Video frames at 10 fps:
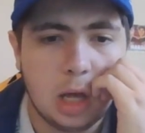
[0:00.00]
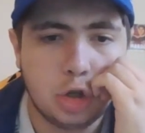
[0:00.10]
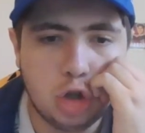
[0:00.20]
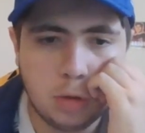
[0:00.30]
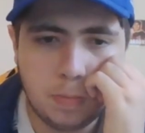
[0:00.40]

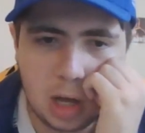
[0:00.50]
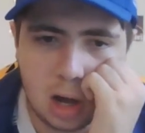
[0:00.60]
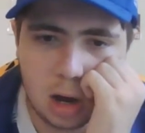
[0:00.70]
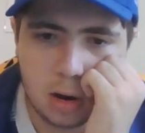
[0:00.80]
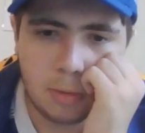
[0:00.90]
should be
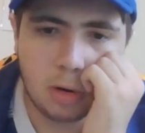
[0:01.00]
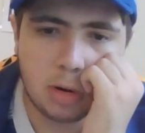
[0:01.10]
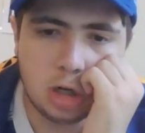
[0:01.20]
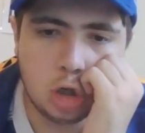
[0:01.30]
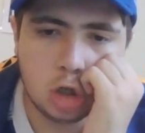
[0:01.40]
over
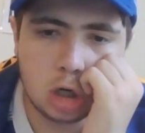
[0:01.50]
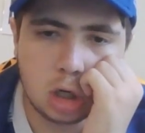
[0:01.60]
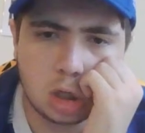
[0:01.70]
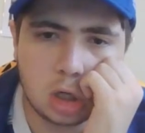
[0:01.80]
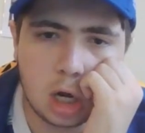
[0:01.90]
in
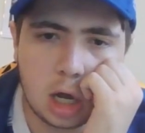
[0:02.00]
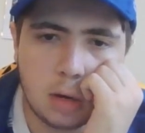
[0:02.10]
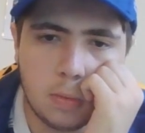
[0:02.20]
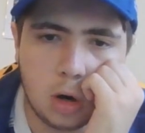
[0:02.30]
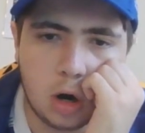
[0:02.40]
just a
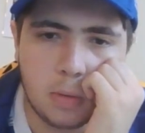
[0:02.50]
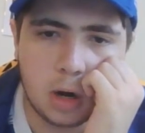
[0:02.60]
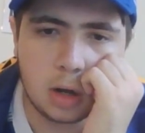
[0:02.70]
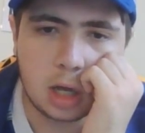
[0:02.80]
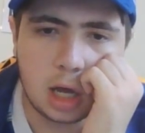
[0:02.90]
moment,
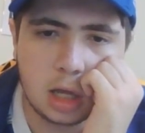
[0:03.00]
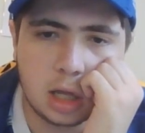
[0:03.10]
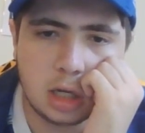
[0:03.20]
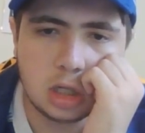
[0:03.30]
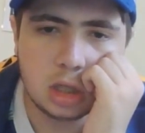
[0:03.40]
okay,
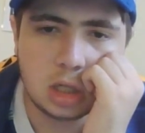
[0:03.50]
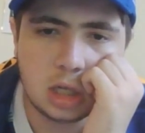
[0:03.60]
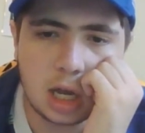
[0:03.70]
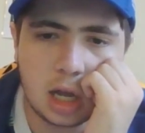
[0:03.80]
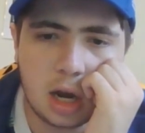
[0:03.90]
legends?
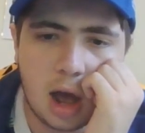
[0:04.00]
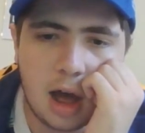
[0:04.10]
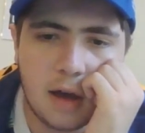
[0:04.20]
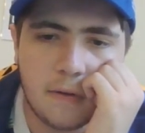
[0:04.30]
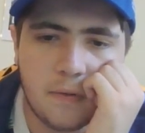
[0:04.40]
Second
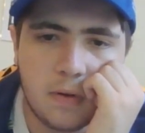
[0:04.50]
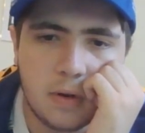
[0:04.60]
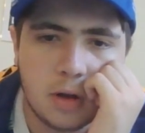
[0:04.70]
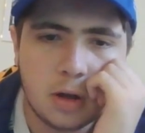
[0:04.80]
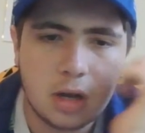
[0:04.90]
half
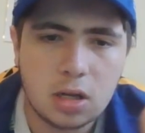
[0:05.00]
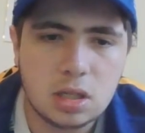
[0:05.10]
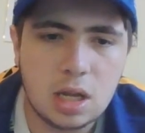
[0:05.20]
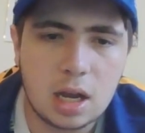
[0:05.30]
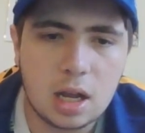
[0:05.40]
soon.